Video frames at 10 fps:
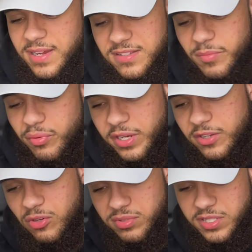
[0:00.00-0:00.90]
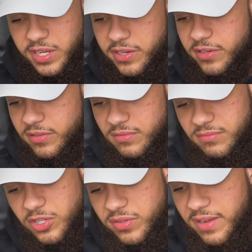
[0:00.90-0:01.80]
it's a pretty dope sneaker.
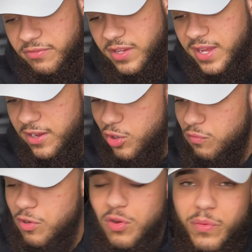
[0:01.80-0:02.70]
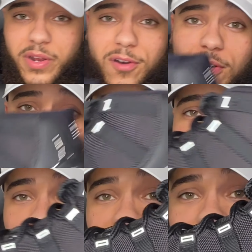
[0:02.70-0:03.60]
You definitely can't go wrong with an all
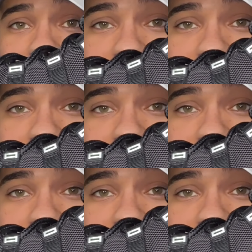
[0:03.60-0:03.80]
black eleven